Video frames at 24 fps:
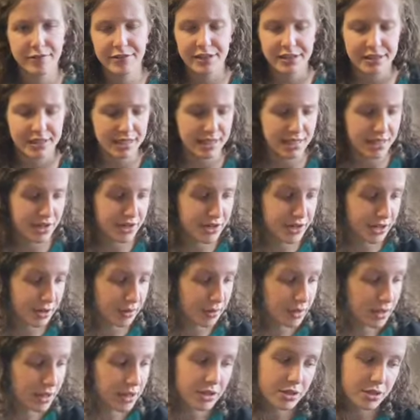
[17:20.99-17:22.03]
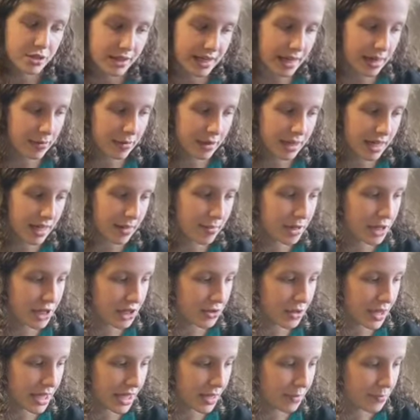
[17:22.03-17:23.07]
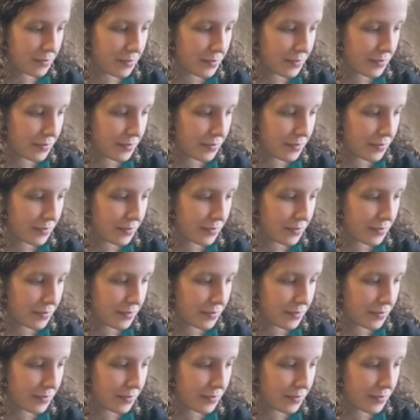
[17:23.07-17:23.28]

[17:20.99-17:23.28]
to listen to. So that one I'm enjoying.